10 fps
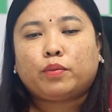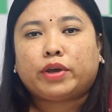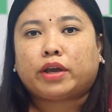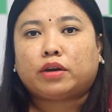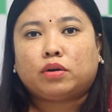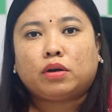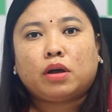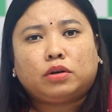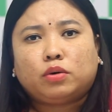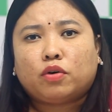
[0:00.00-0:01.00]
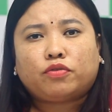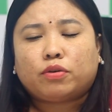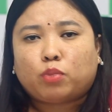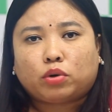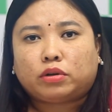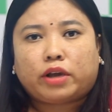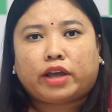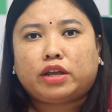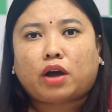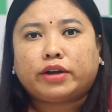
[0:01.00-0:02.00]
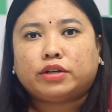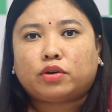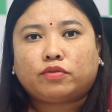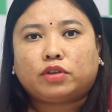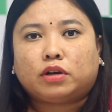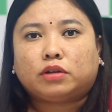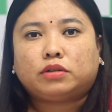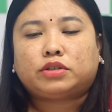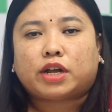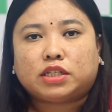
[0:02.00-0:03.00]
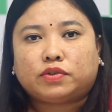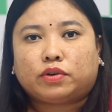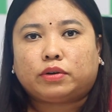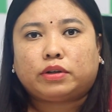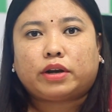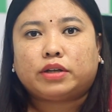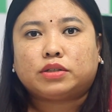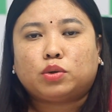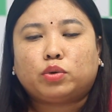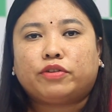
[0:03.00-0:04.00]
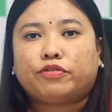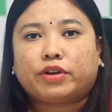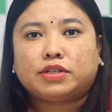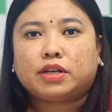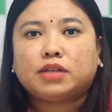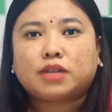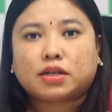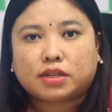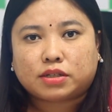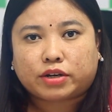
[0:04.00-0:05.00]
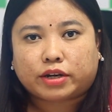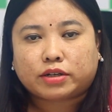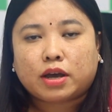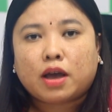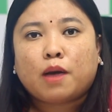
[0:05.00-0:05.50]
We can go for both, any either of the transfer. There is no difference in the success rate.